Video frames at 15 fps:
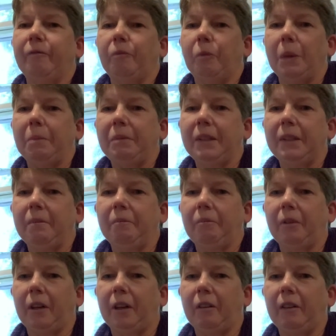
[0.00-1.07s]
whips in
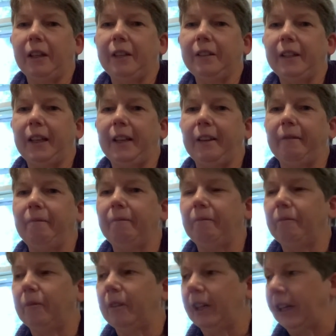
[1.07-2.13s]
progress, I'm
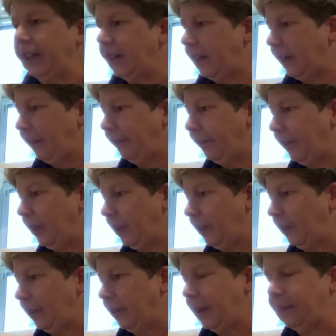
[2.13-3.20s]
working on a
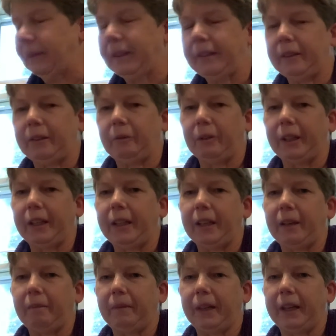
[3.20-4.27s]
few. I'm still working
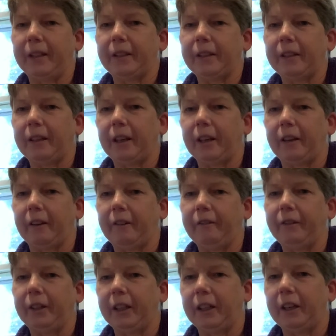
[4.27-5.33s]
on my scarf,
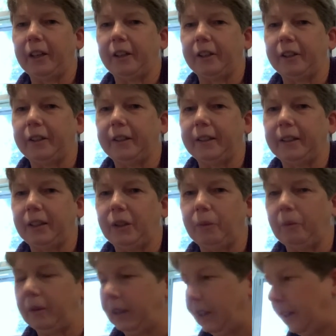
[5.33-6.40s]
the garter stitch
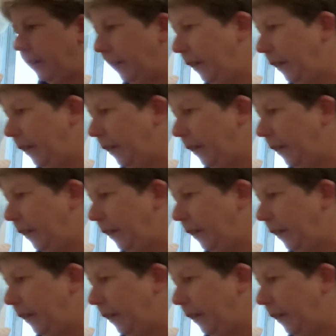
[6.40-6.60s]
one.